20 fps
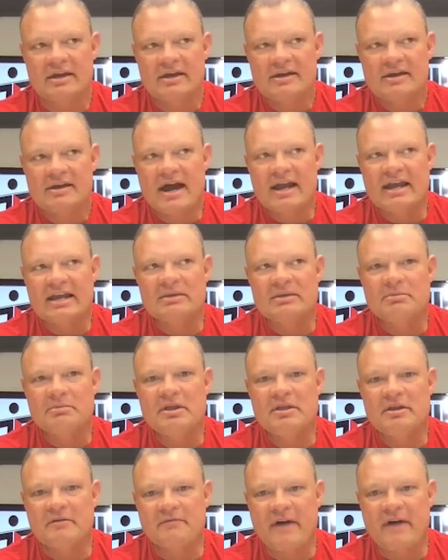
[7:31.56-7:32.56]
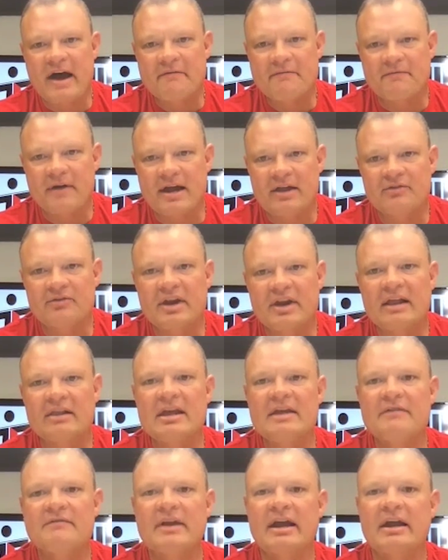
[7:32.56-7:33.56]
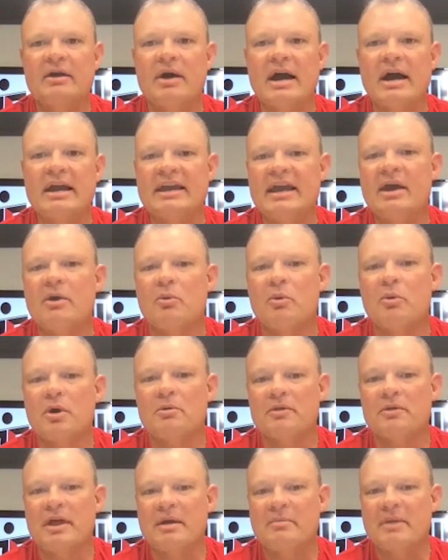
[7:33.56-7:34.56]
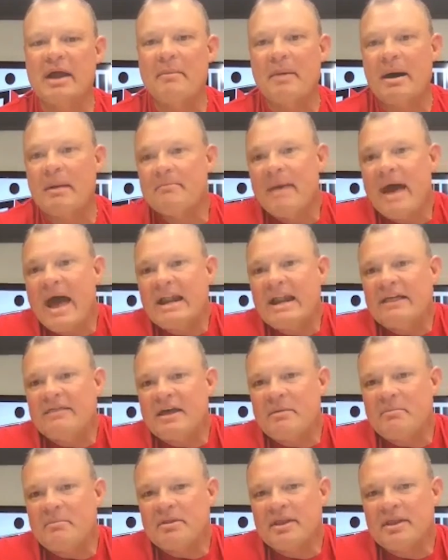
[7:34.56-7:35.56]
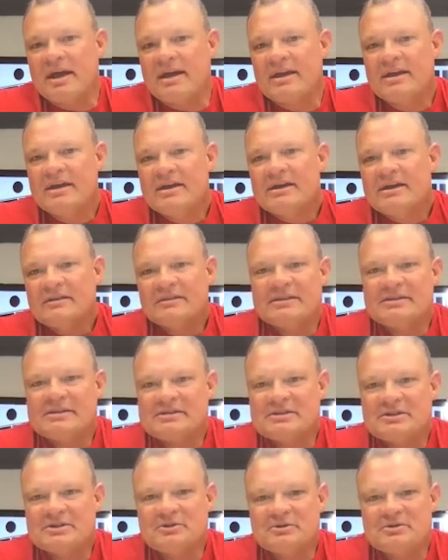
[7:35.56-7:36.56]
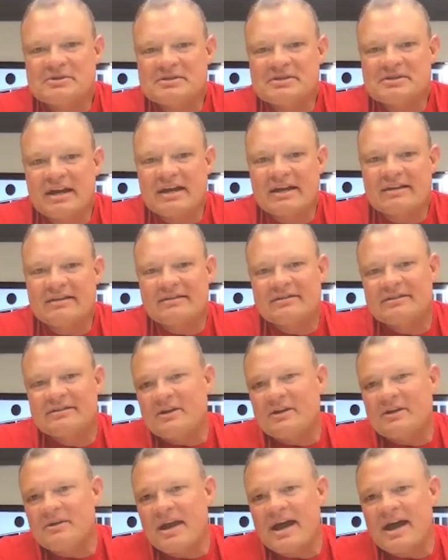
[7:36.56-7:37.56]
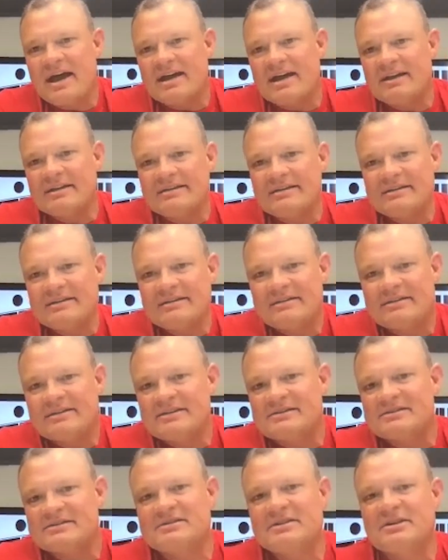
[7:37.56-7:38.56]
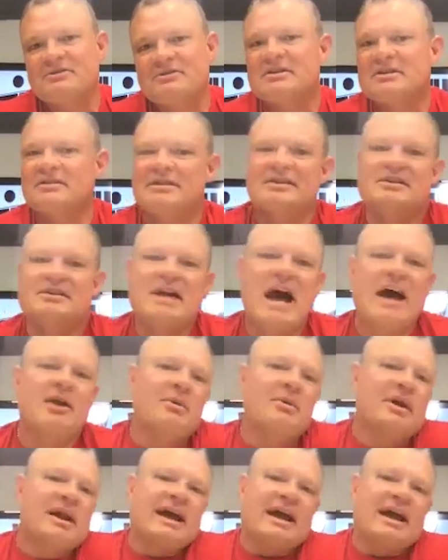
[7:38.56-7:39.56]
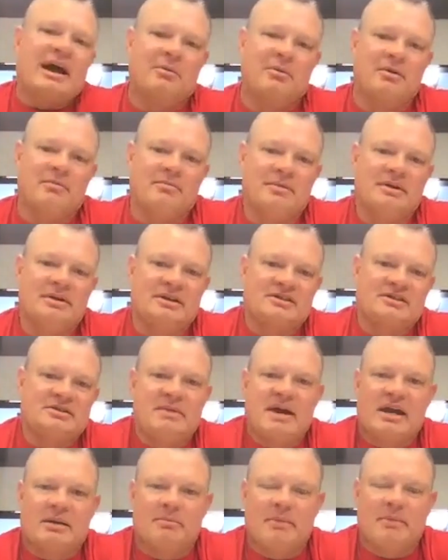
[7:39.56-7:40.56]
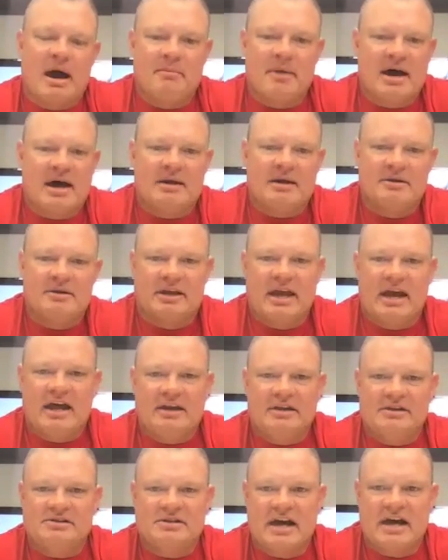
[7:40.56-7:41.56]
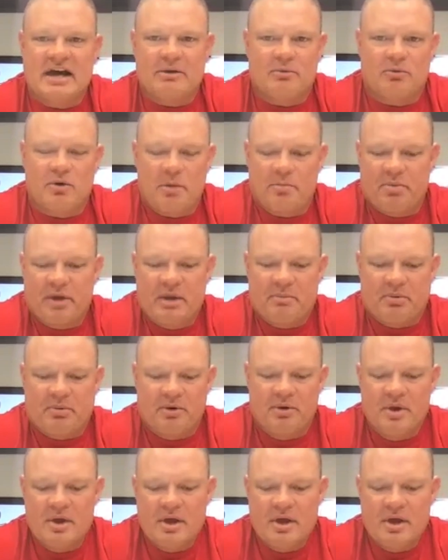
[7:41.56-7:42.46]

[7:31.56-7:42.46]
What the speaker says: I get to meet their 5 friends, and I leave and I go, I can't work with them. I'm not mad at them, but these dudes, they're not this, I don't want to hang out with them. It doesn't make them, it's not, we're all people.